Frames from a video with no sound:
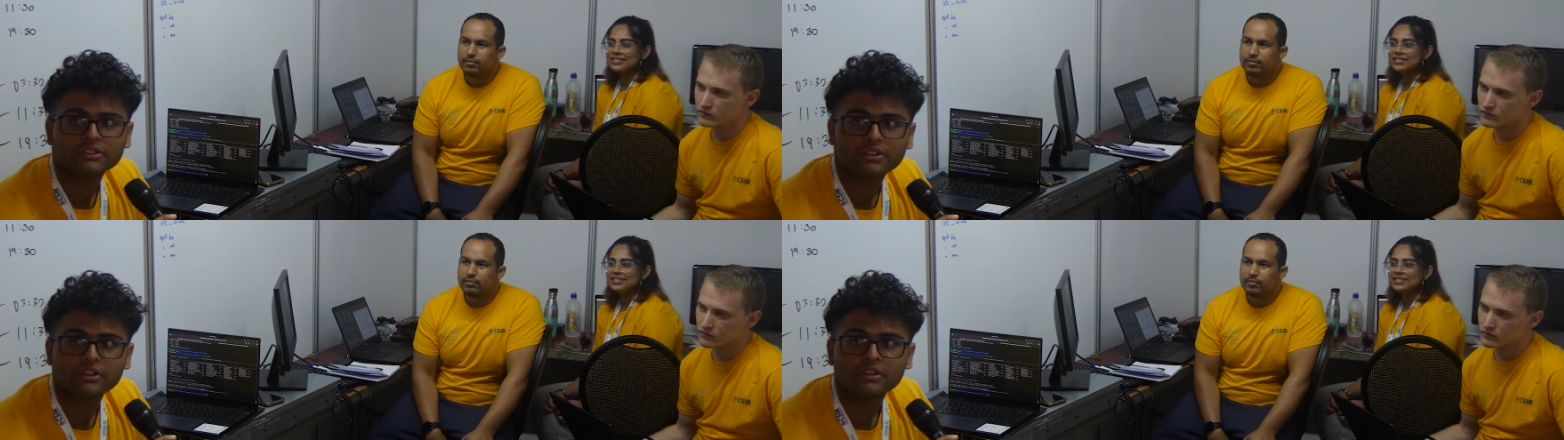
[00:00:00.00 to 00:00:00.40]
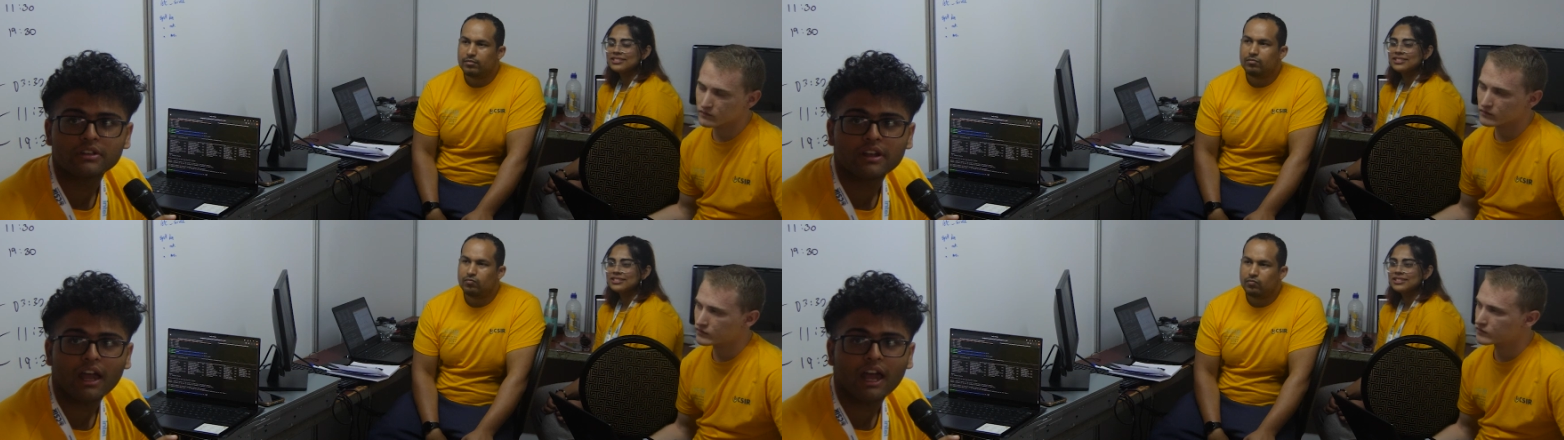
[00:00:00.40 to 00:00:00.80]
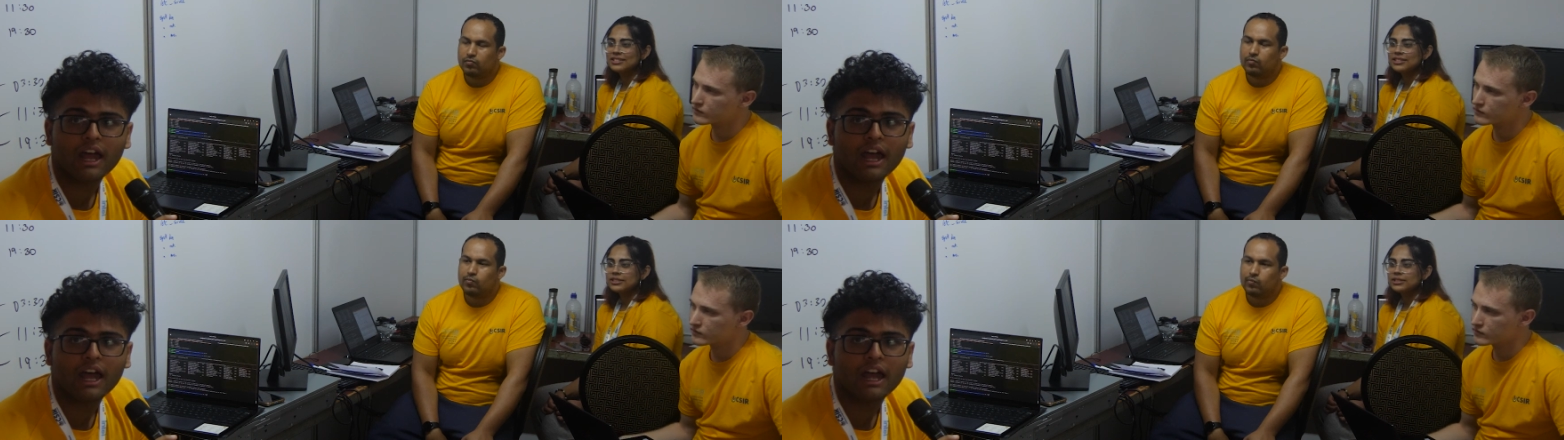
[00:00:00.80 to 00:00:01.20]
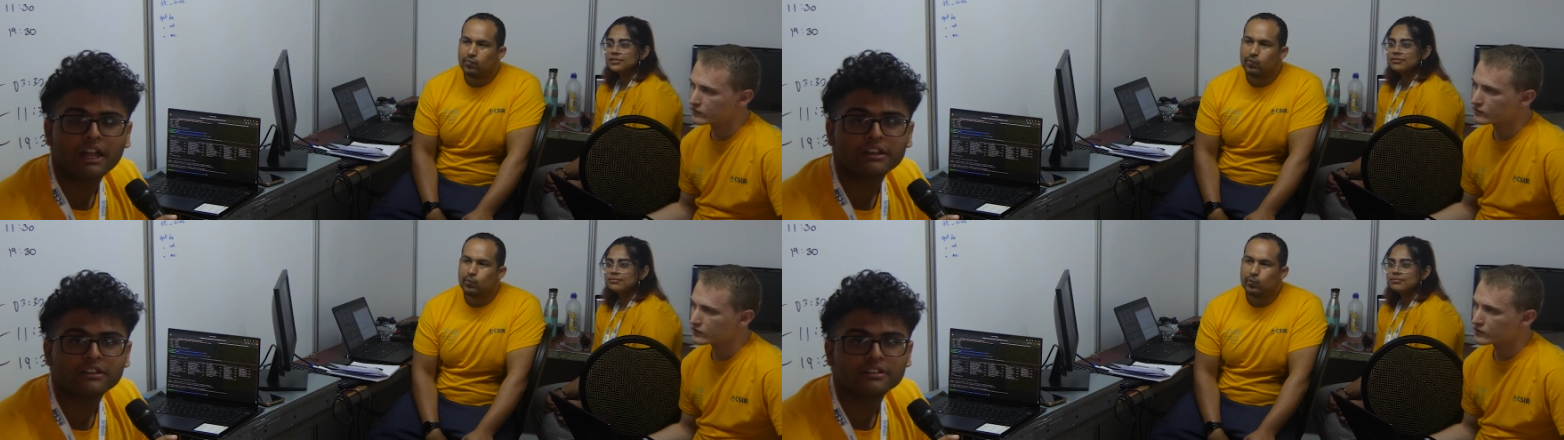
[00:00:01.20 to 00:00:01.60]
Speaker 1: through
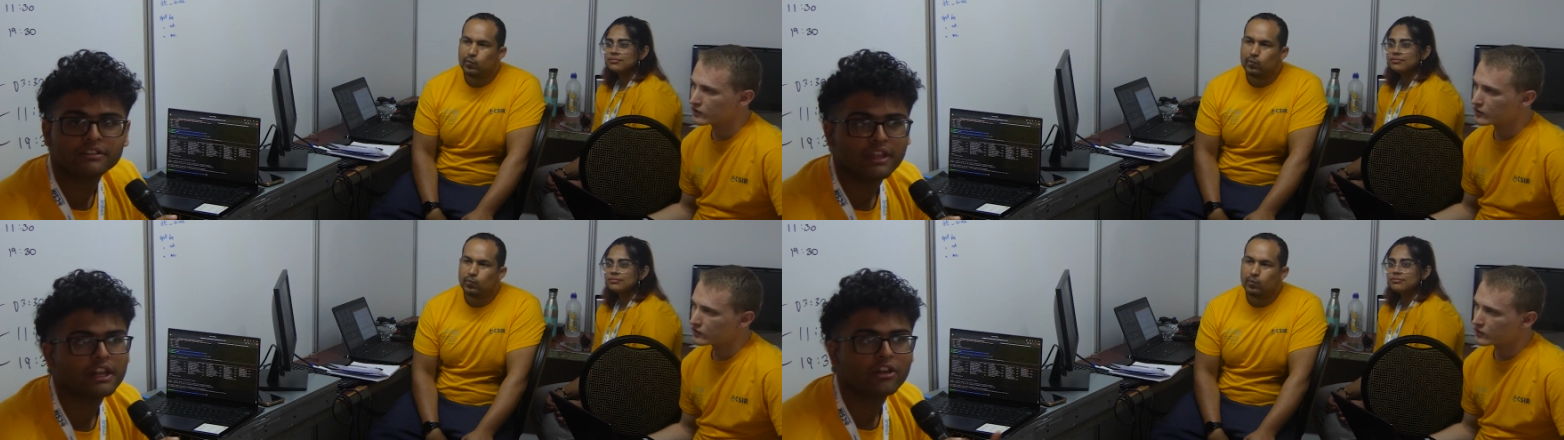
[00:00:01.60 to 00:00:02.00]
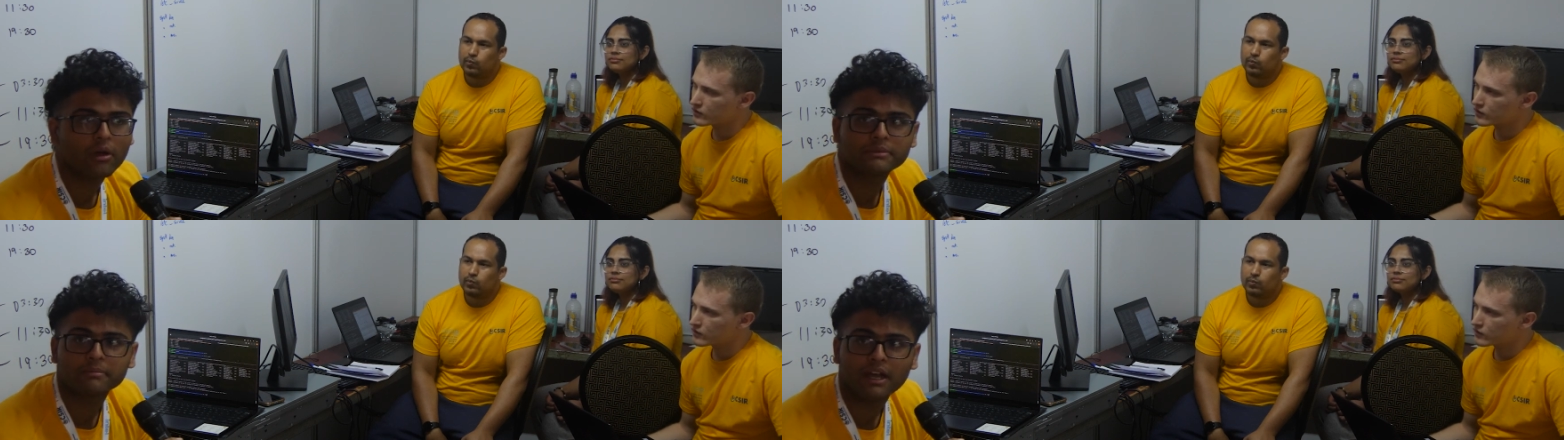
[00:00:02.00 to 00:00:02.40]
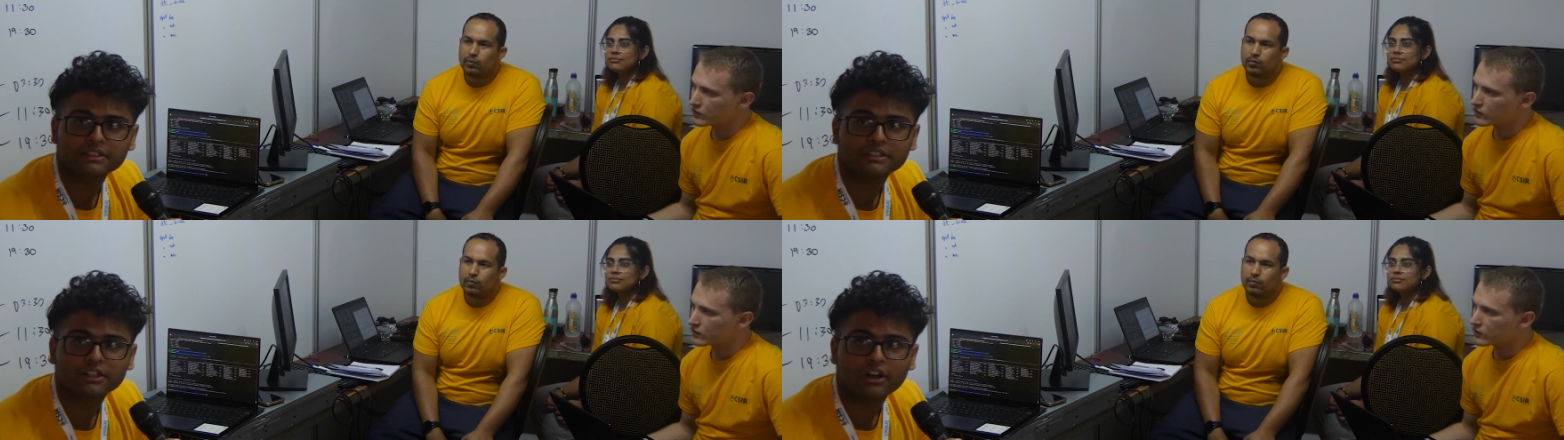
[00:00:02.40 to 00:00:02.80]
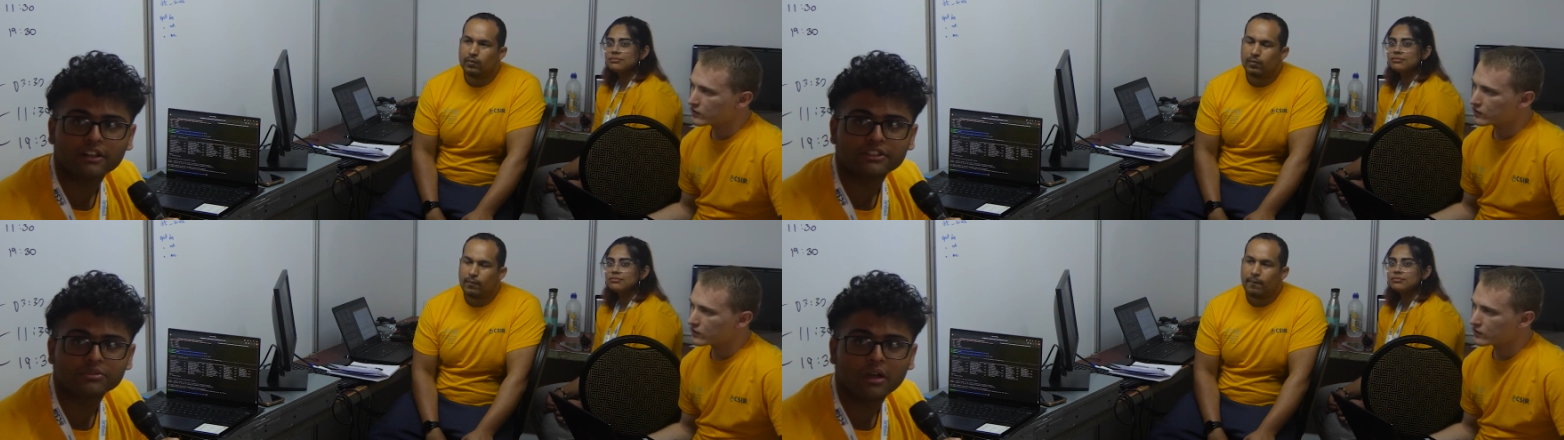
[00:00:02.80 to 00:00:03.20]
and then optimizing the
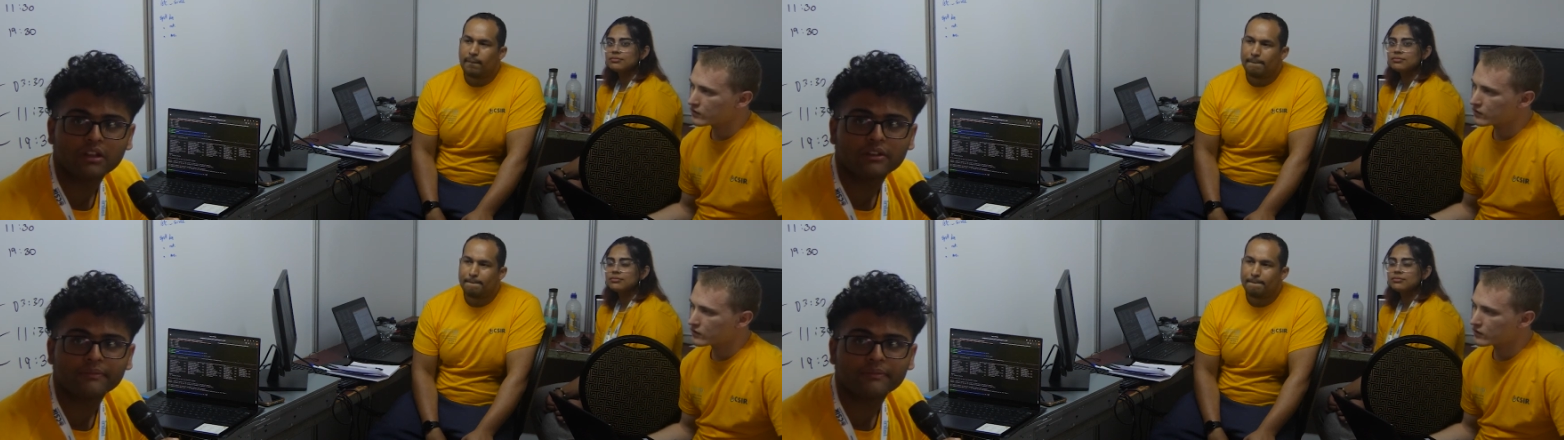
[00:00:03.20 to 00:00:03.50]
runs as well.